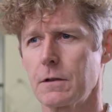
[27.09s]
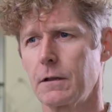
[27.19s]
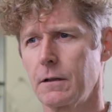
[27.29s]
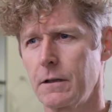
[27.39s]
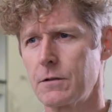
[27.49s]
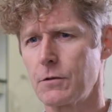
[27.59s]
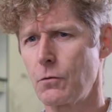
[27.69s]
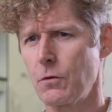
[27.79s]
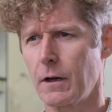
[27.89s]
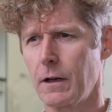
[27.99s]
and these are
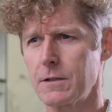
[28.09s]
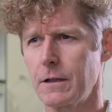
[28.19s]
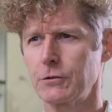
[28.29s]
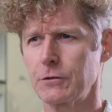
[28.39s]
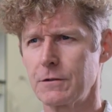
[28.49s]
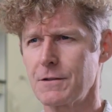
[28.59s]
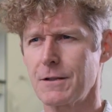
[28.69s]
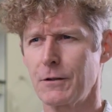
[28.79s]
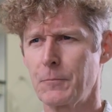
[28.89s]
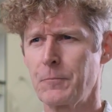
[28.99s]
organisations that